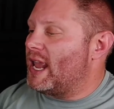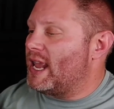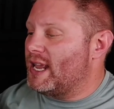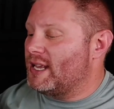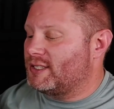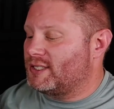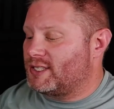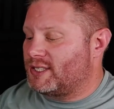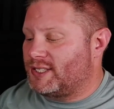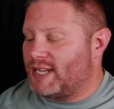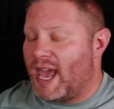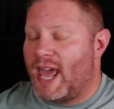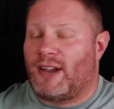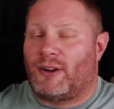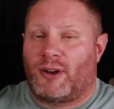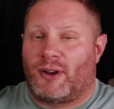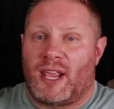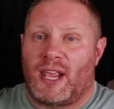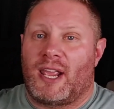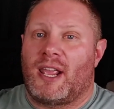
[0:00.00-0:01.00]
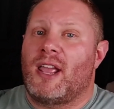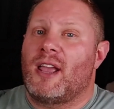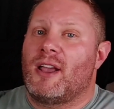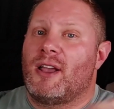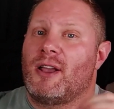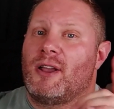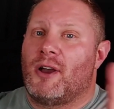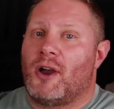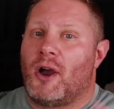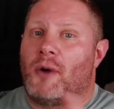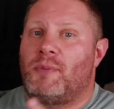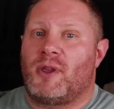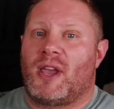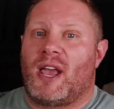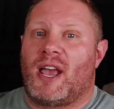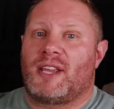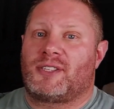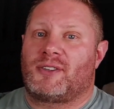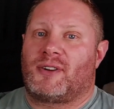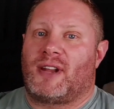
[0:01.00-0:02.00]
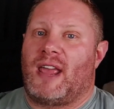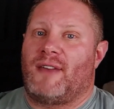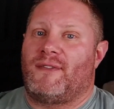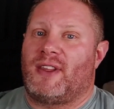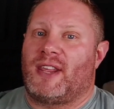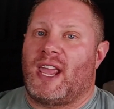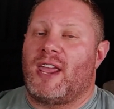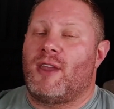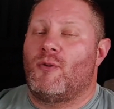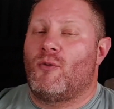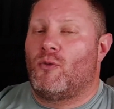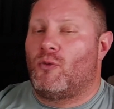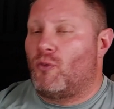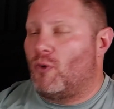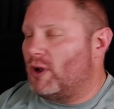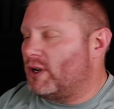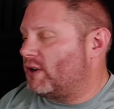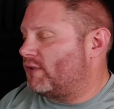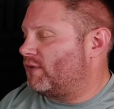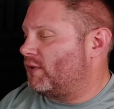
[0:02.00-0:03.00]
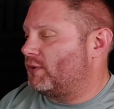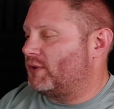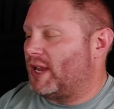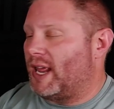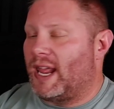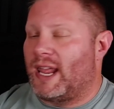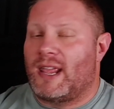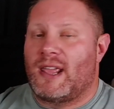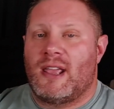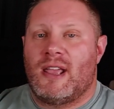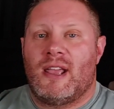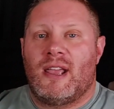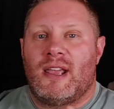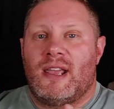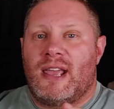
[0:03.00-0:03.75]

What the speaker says: It's Saturday. Hope you guys are having a wonderful day.